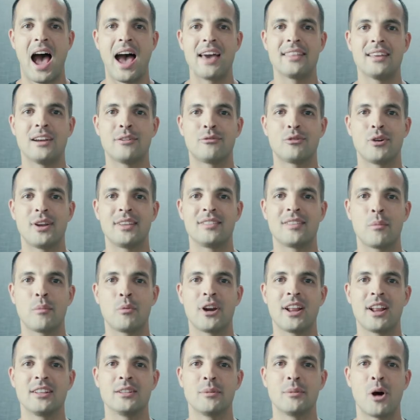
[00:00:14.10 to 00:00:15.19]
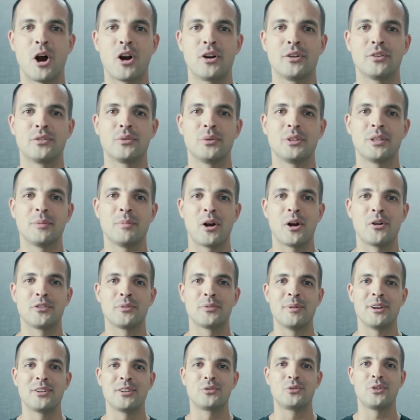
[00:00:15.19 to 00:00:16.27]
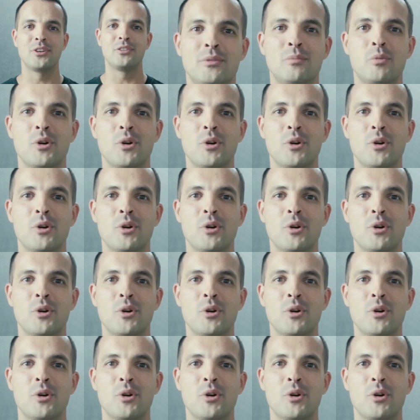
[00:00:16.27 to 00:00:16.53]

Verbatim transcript: there, friends. I'm Renan DeBarros with the Barros Ministries,